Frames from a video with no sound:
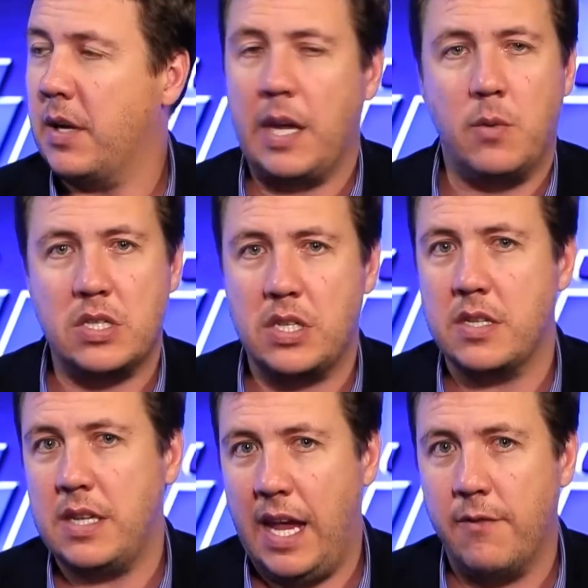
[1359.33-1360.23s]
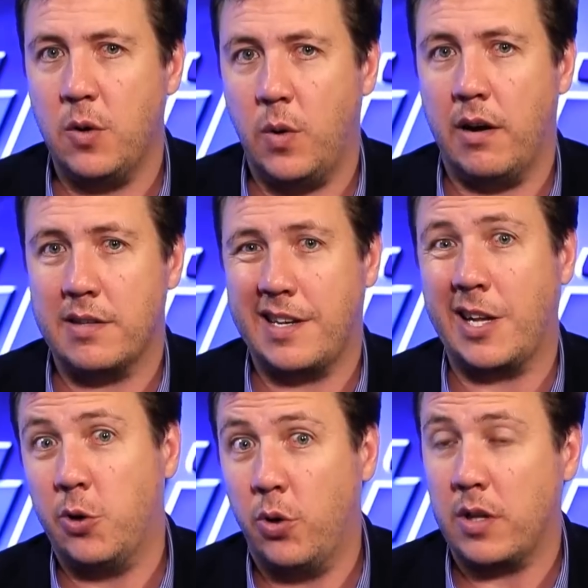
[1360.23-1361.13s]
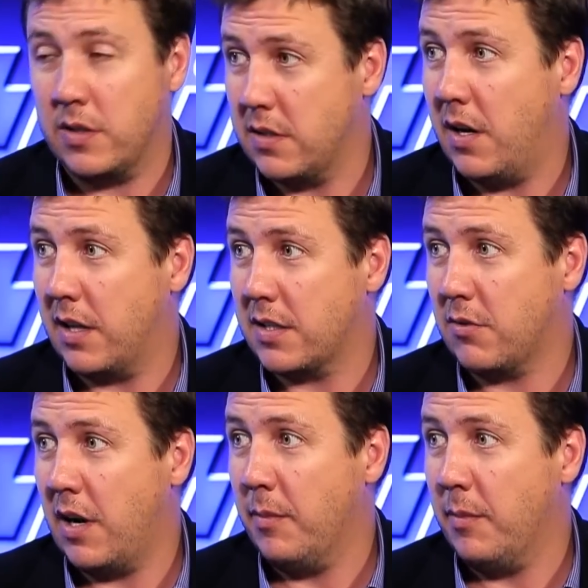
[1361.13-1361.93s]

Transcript: He was just everywhere. I said including the side of the scrum.